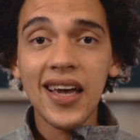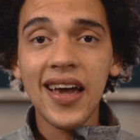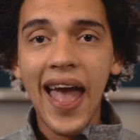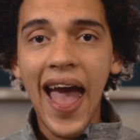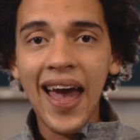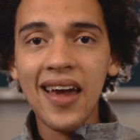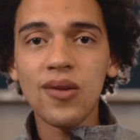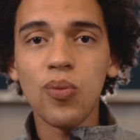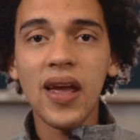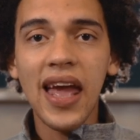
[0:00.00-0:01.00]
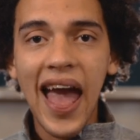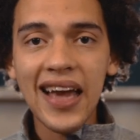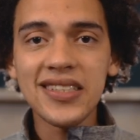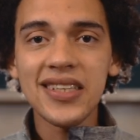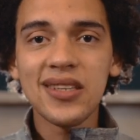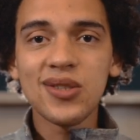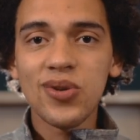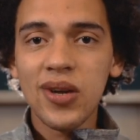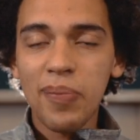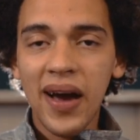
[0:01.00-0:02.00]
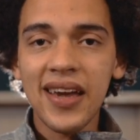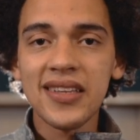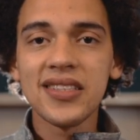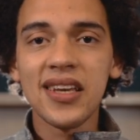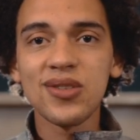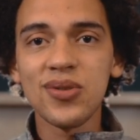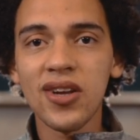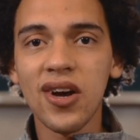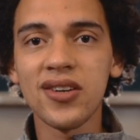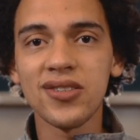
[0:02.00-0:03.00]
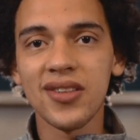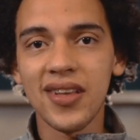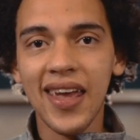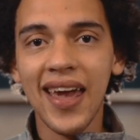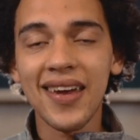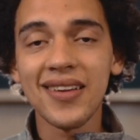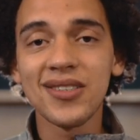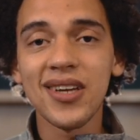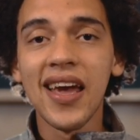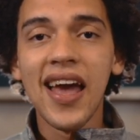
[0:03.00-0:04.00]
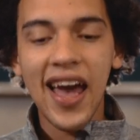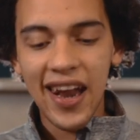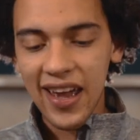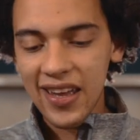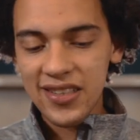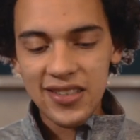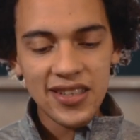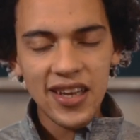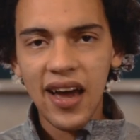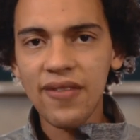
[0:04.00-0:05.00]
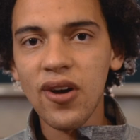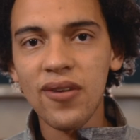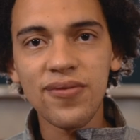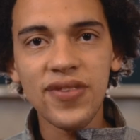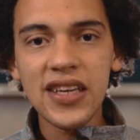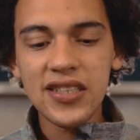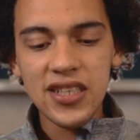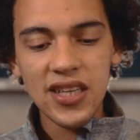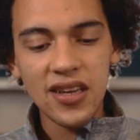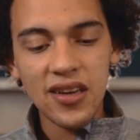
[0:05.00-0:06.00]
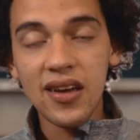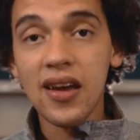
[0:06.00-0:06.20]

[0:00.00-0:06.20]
I add accessory by accessory onto the cage. And I can see I've got VT